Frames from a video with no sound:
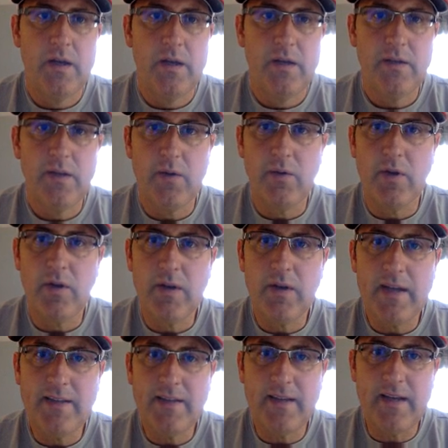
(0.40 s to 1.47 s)
So we're going to look
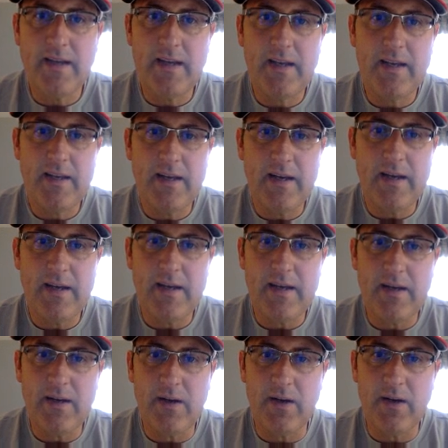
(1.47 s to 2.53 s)
at today
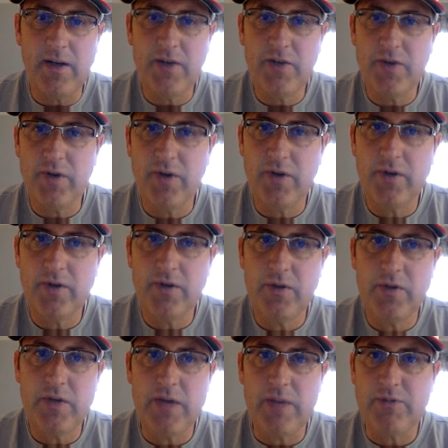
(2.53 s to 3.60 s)
our intro
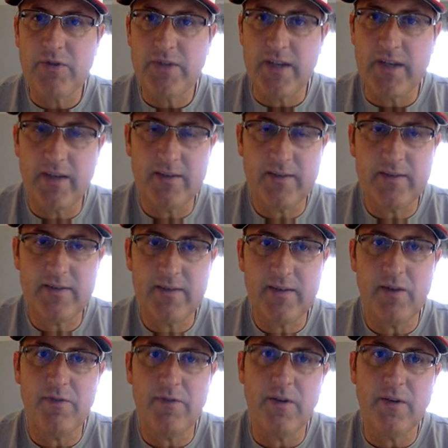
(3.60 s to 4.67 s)
to chapter 6
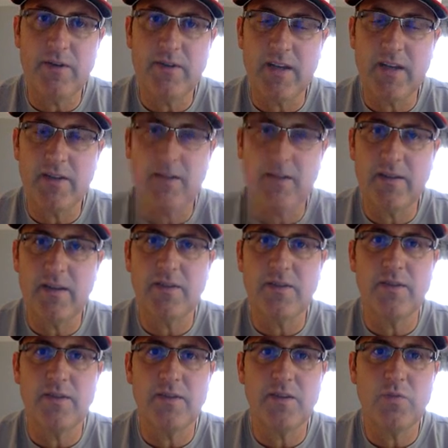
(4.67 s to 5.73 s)
in our first section,
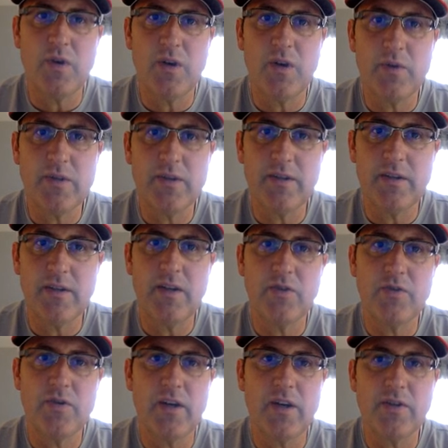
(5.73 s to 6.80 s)
section 6.1, which is an
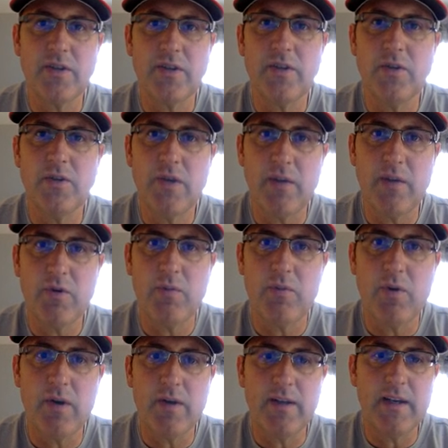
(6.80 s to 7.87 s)
introduction to chemical
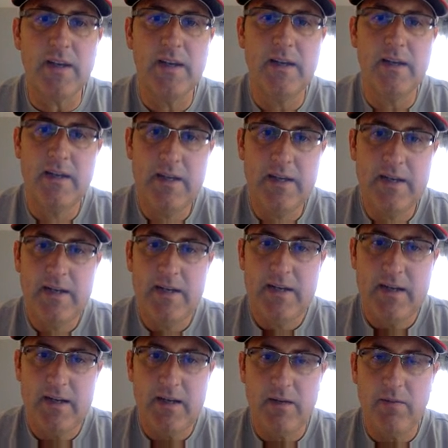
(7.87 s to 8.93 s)
bonding,
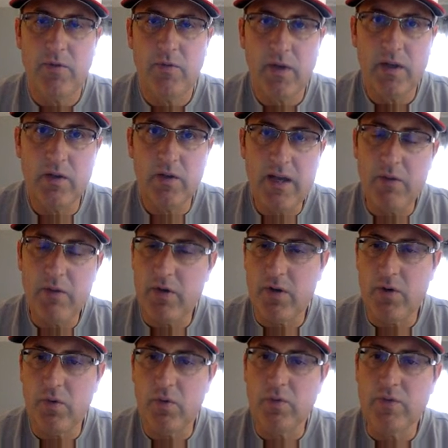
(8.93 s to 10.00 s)
and really look at what
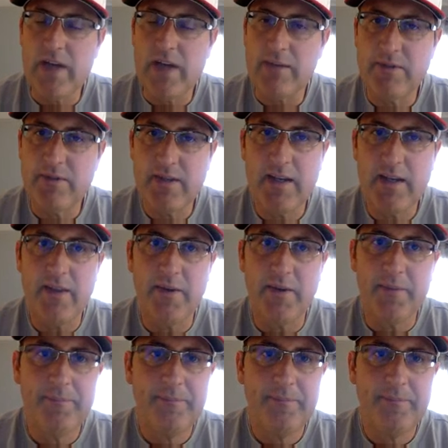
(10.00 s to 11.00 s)
holds atoms together.